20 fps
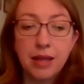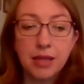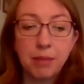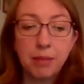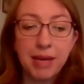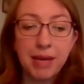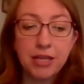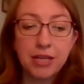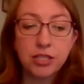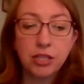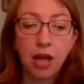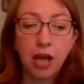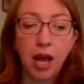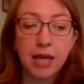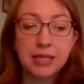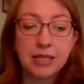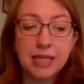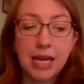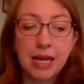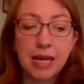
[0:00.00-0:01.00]
The pitch
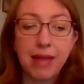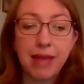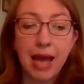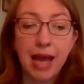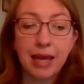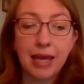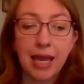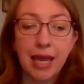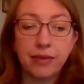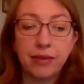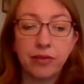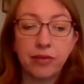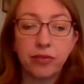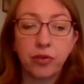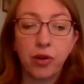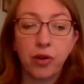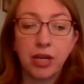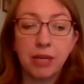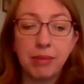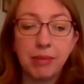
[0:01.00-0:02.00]
content in that case is
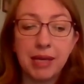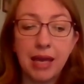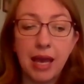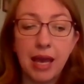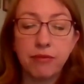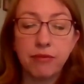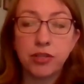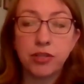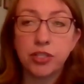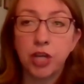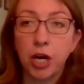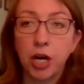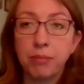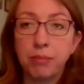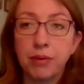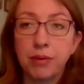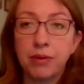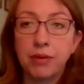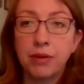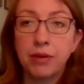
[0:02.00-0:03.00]
going to be F
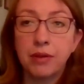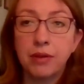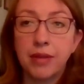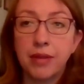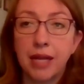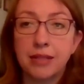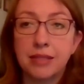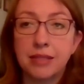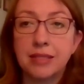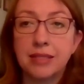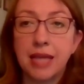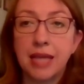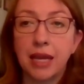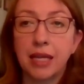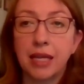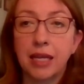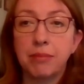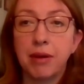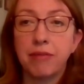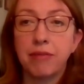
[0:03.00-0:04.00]
sharp, that's the
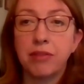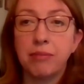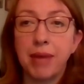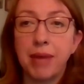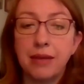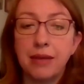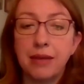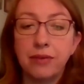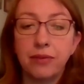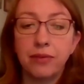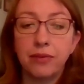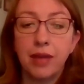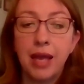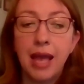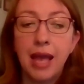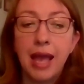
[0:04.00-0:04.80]
second above the bass.